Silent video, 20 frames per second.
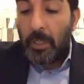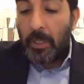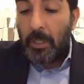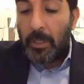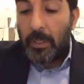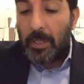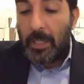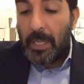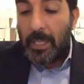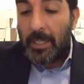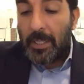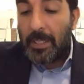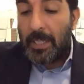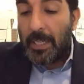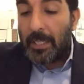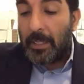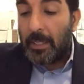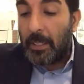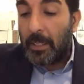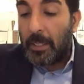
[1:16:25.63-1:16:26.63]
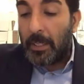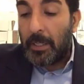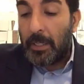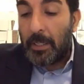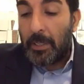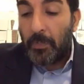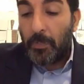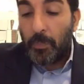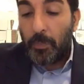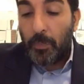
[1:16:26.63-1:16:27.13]
says that
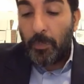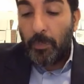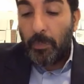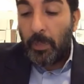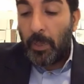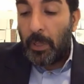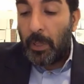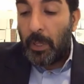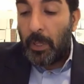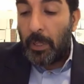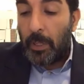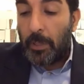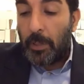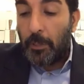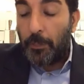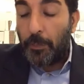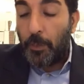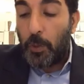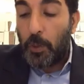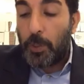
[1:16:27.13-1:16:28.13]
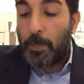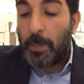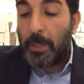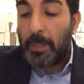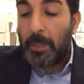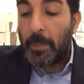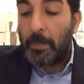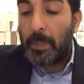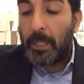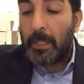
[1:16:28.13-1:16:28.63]
the first
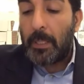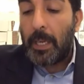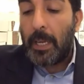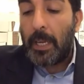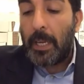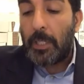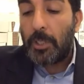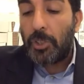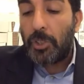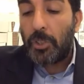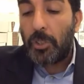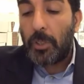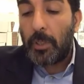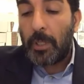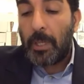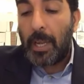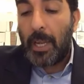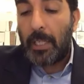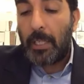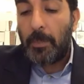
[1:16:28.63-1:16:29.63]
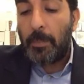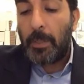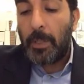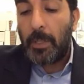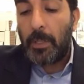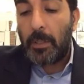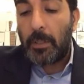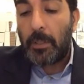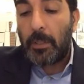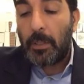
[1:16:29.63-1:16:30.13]
Bet HaMikdash got
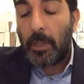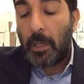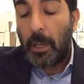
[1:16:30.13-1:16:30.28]
built.